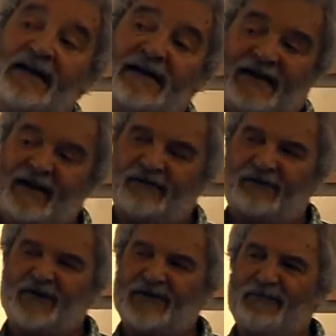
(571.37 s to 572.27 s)
They don't
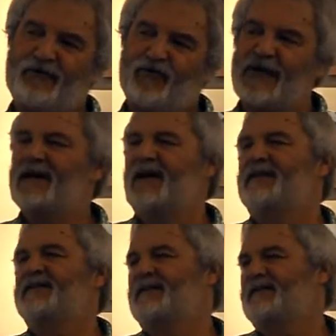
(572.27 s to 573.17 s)
possibly
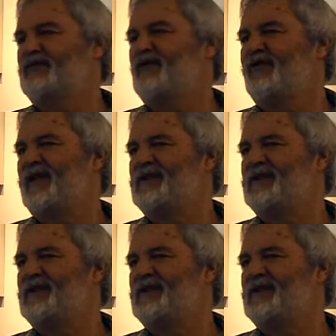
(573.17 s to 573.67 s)
realize that this is what they're